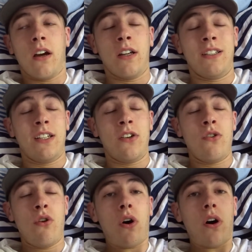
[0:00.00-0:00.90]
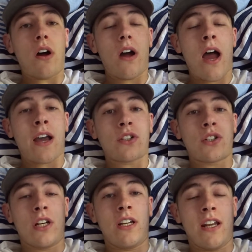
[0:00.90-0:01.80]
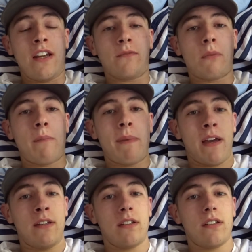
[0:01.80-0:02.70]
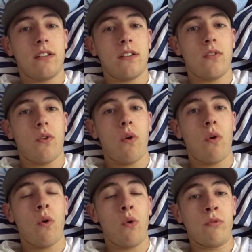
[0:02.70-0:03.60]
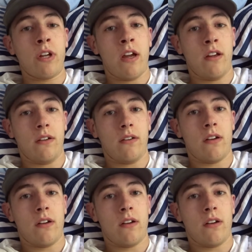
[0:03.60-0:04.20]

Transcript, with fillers: I did not actually leave my bed all day.